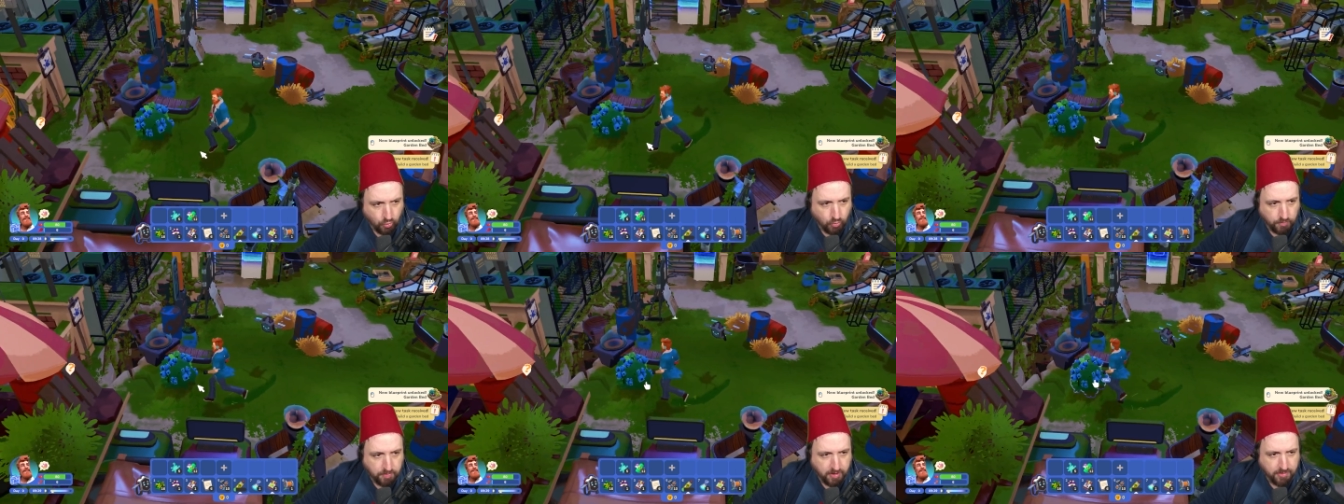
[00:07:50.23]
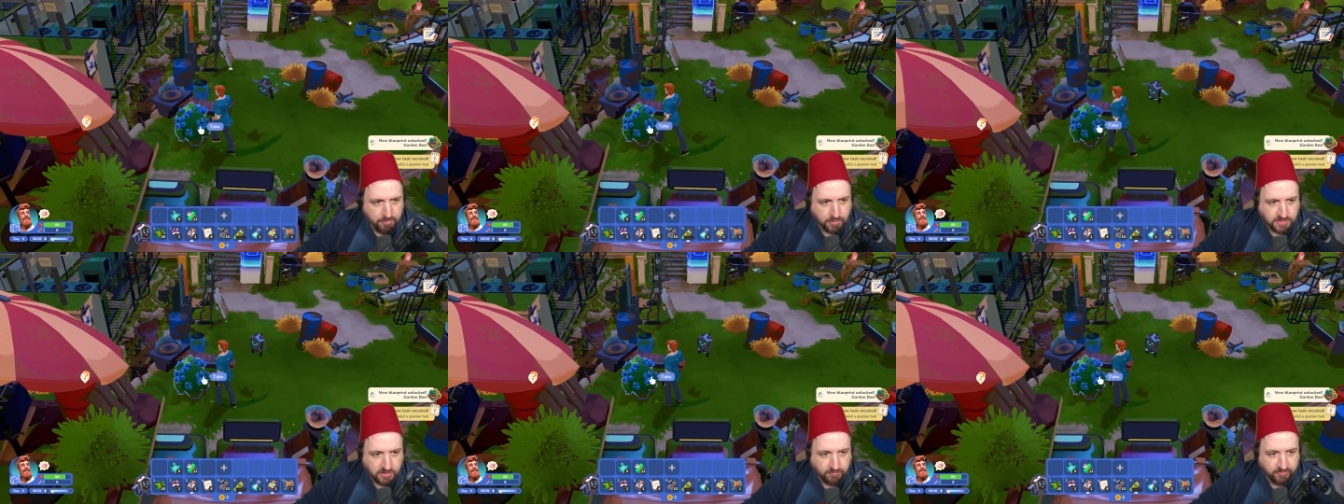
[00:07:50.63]
Ooh, berry
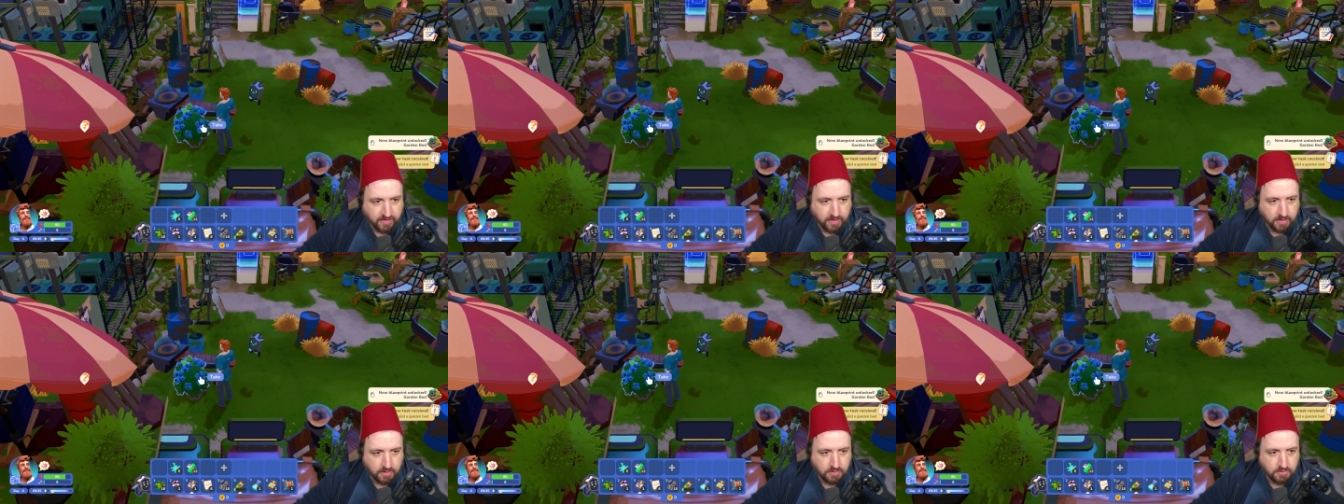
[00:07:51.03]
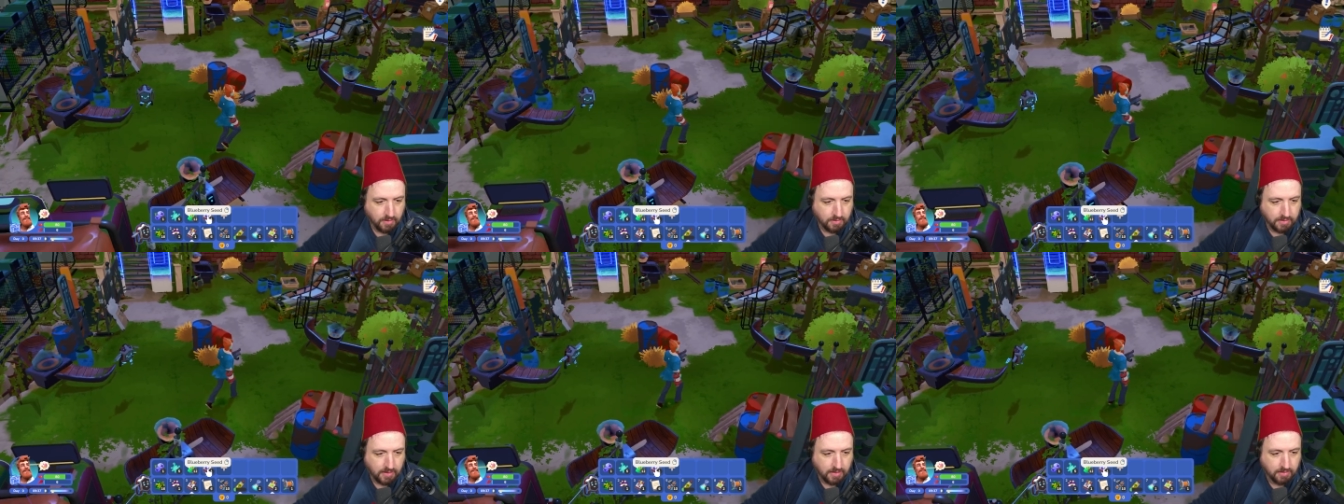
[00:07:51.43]
bush over here.
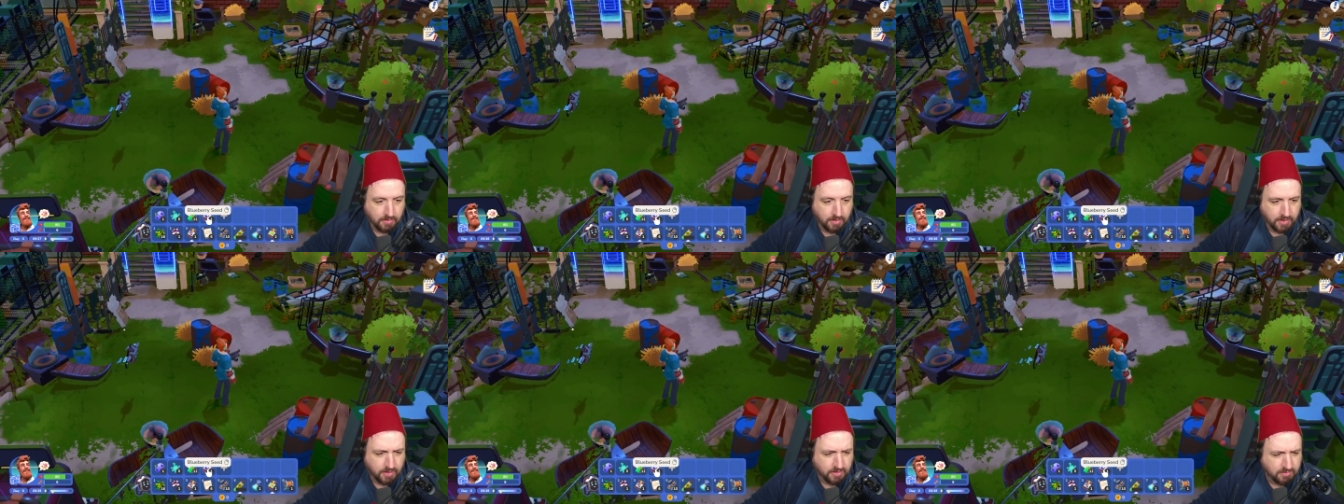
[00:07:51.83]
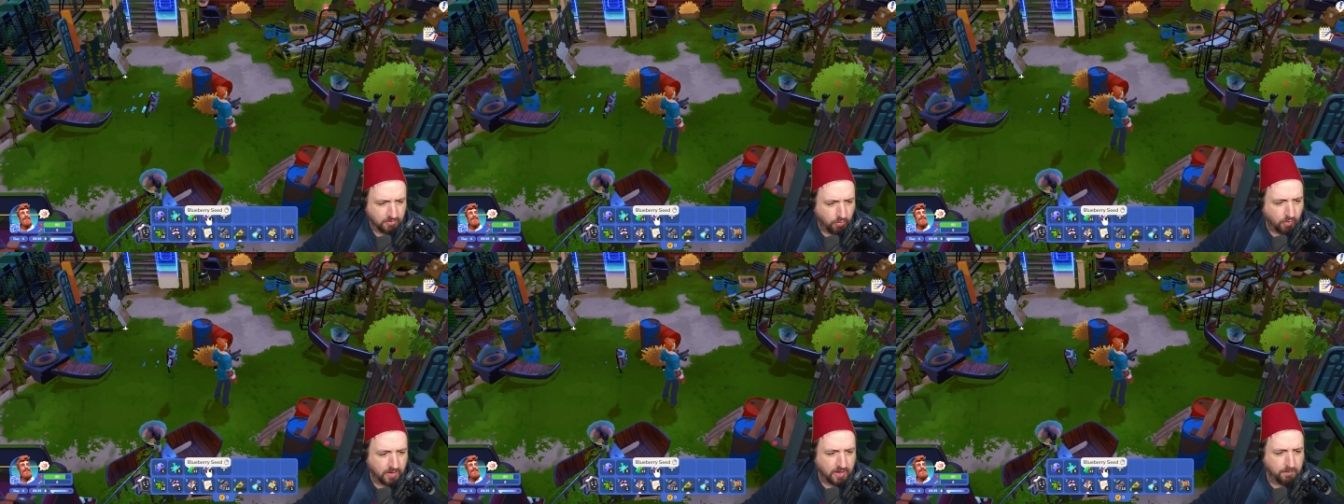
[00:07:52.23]
Okay, I
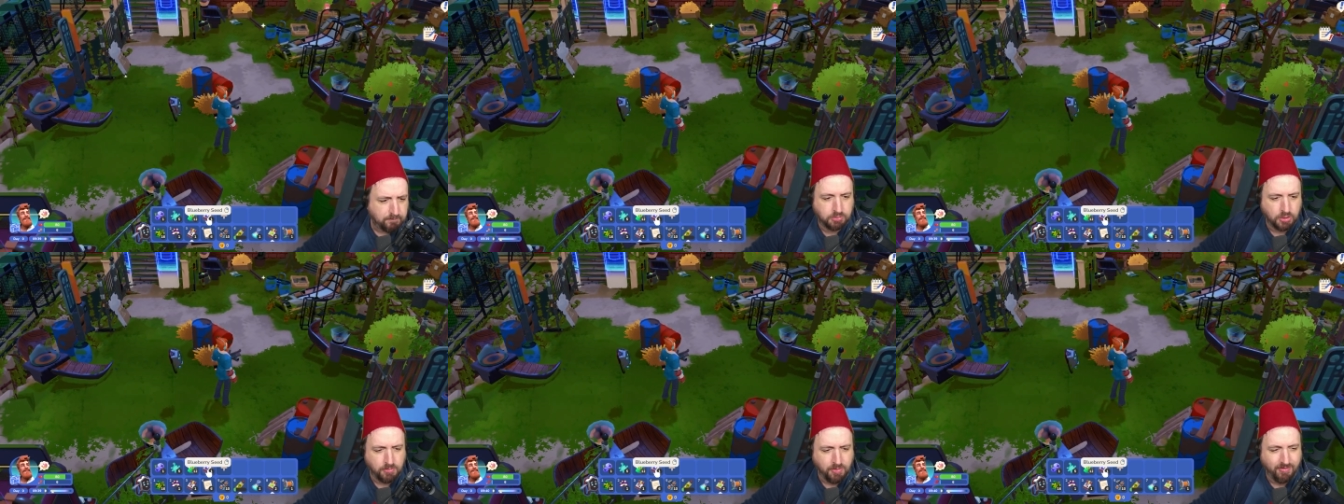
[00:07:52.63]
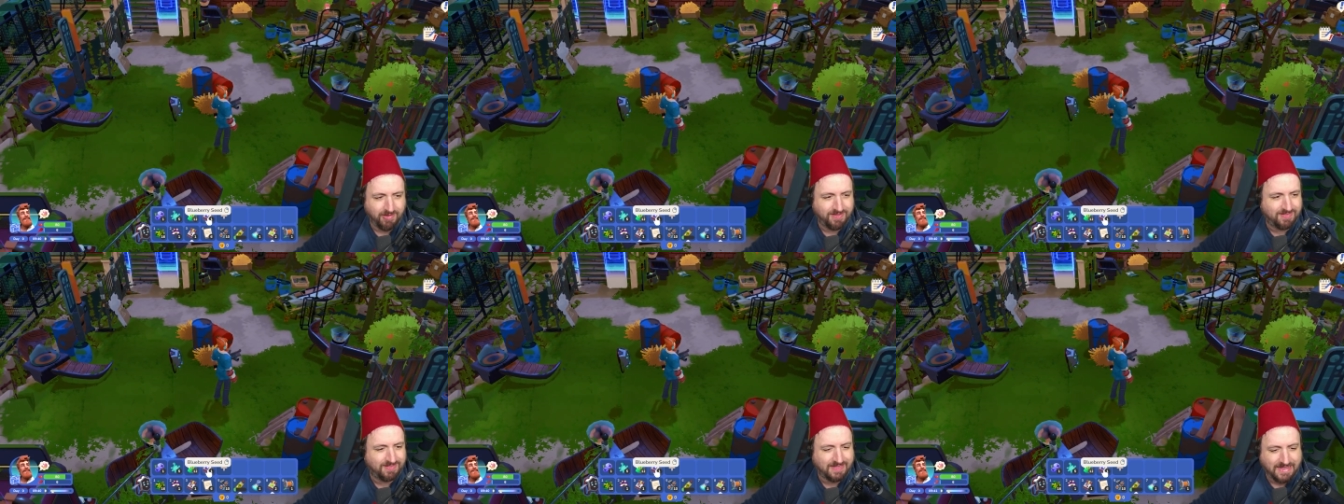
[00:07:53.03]
got blueberry
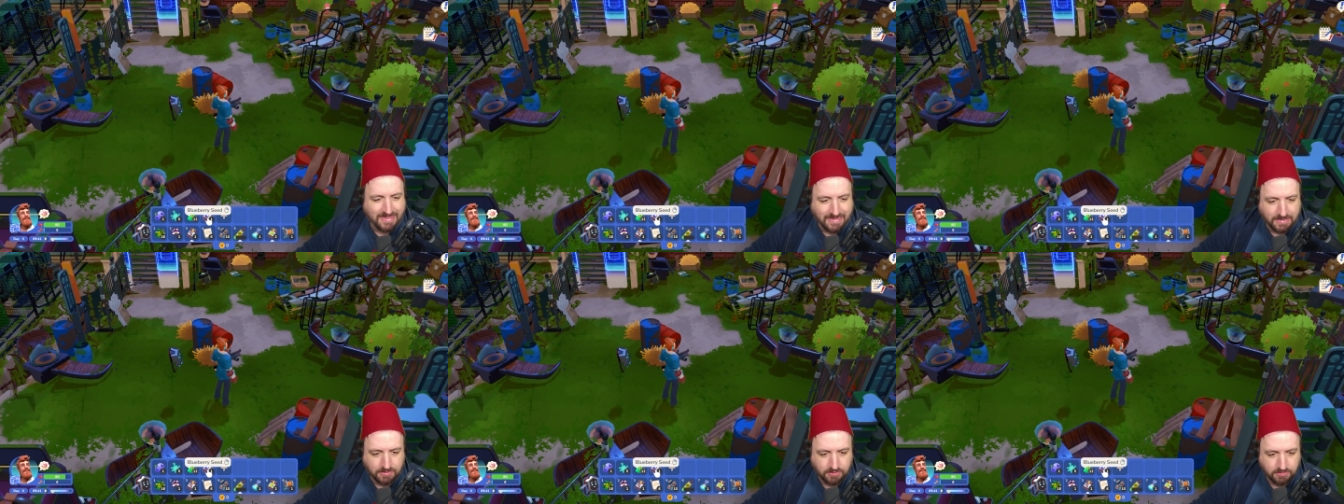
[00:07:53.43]
seed.